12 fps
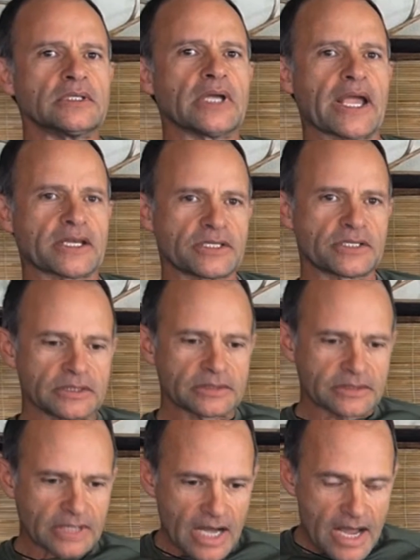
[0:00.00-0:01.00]

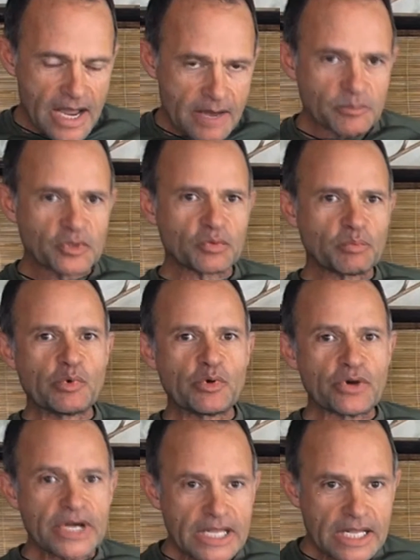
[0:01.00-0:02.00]
actual time to
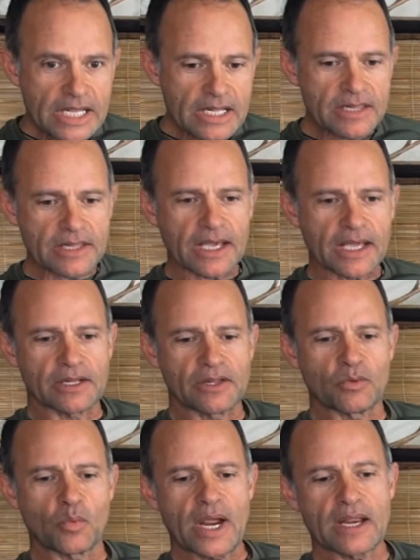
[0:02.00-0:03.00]
breathe, and
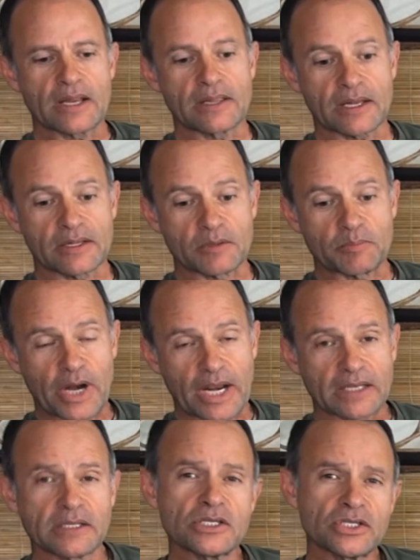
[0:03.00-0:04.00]
the way that the
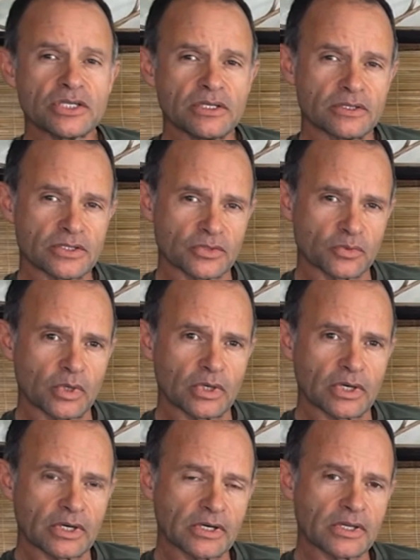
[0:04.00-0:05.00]
practitioners
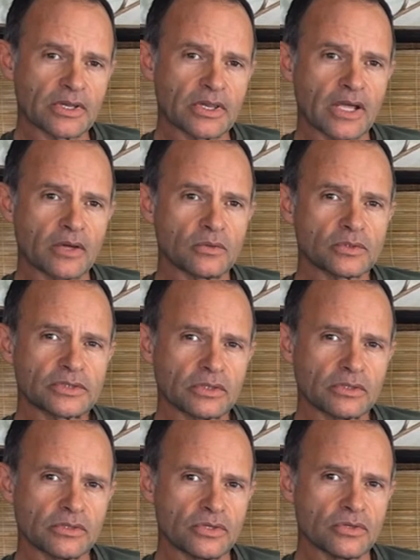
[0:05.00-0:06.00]
work, they
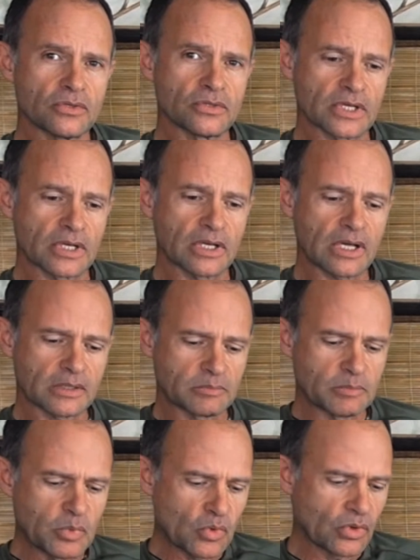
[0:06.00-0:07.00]
also use a
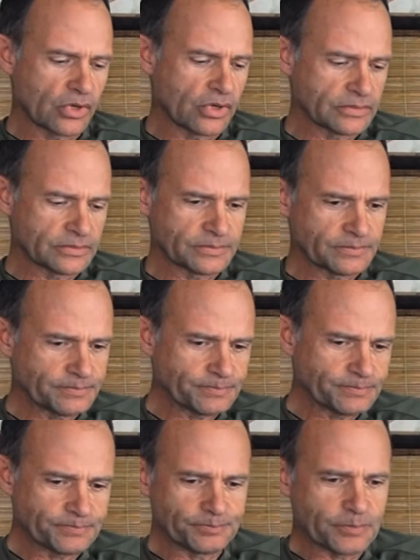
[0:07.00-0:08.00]
lot more
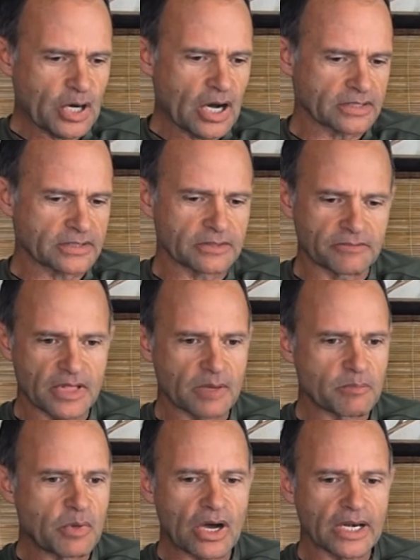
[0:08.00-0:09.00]
parts of
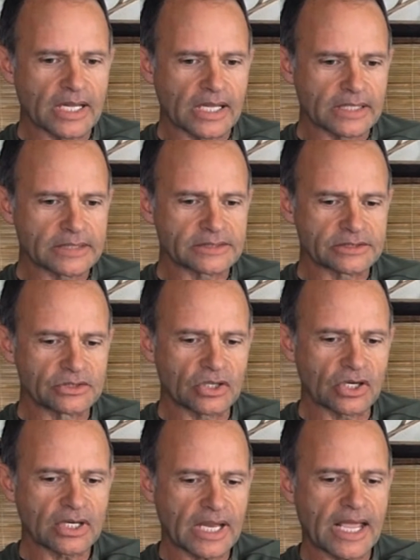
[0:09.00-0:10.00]
their body. It's
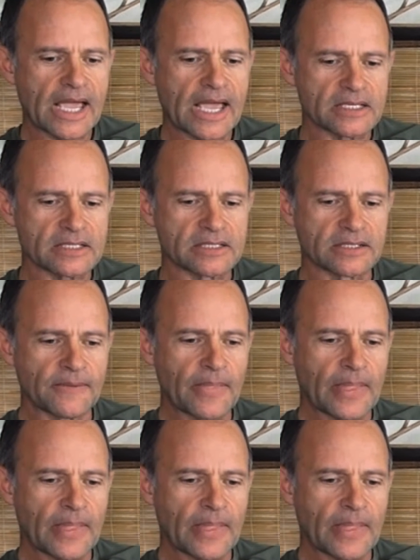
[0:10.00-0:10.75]
not as